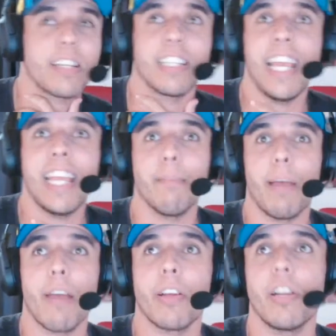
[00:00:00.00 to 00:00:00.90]
Tegan
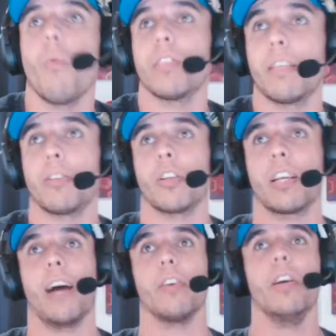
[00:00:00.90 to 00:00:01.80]
Berry. No, it was Emma
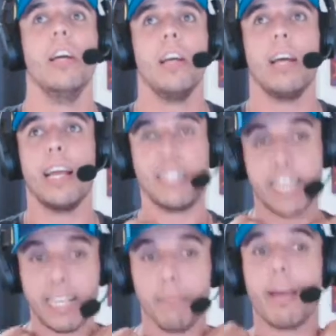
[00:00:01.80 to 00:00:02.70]
Tonegado and
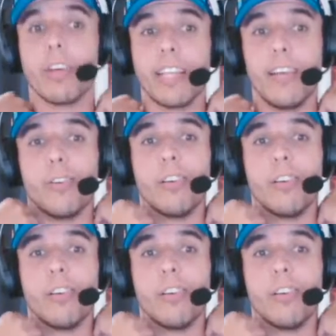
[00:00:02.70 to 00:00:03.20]
Tegan Berry there.